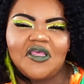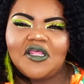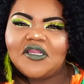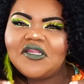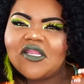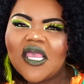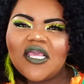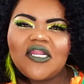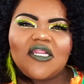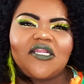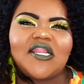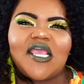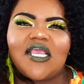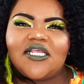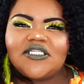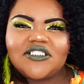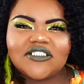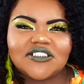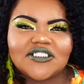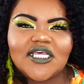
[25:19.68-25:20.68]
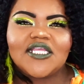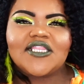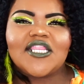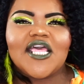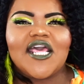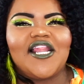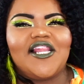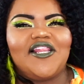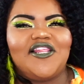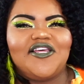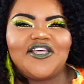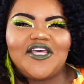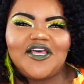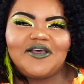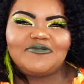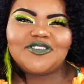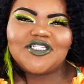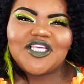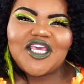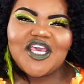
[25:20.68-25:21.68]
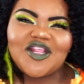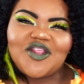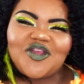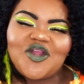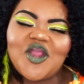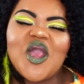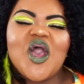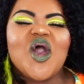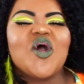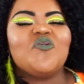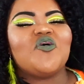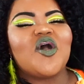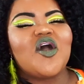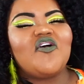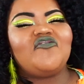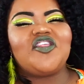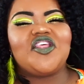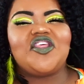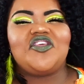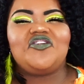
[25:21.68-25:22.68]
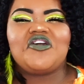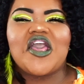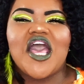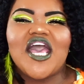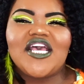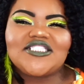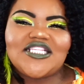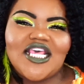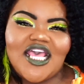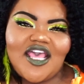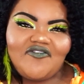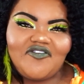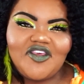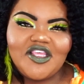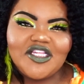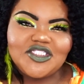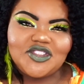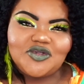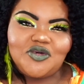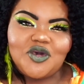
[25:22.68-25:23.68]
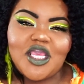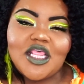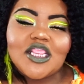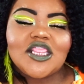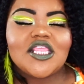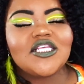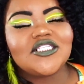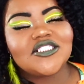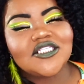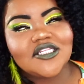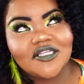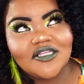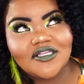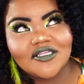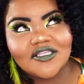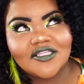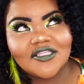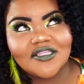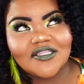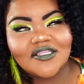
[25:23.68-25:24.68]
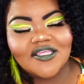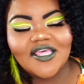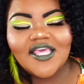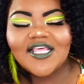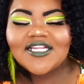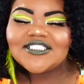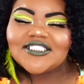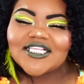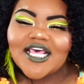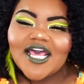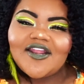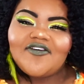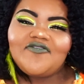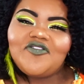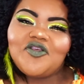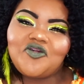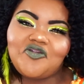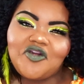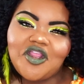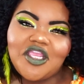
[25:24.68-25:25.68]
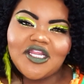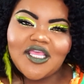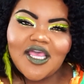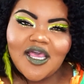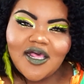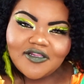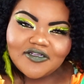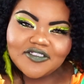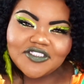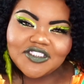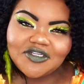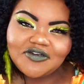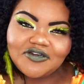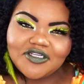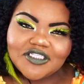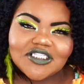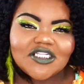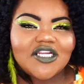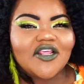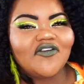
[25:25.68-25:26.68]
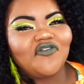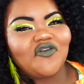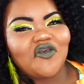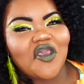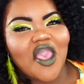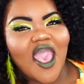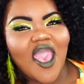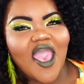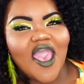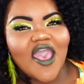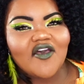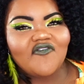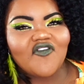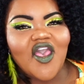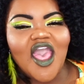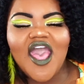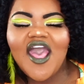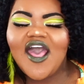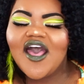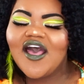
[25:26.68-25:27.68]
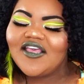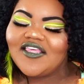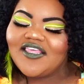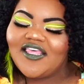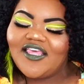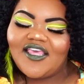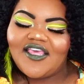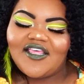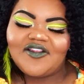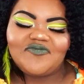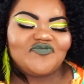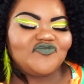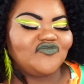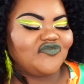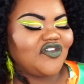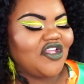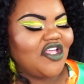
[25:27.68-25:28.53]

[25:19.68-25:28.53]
night and day. Just like that, a look comes together. But hopefully you guys have enjoyed this look inside of the green color series. And if you have, again,